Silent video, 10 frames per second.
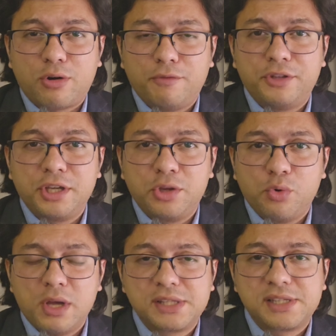of the
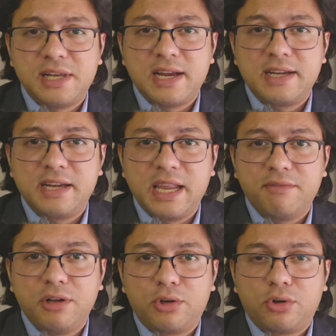US-led
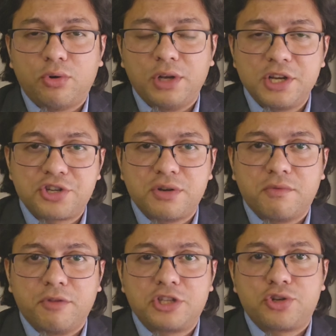naval
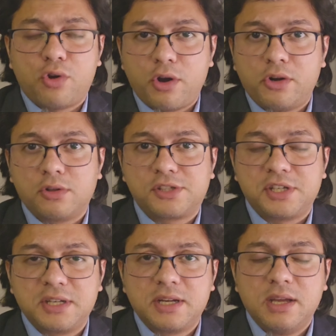coalition, which Lloyd
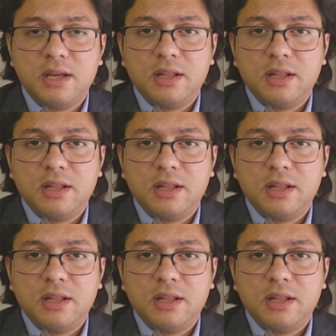Austin,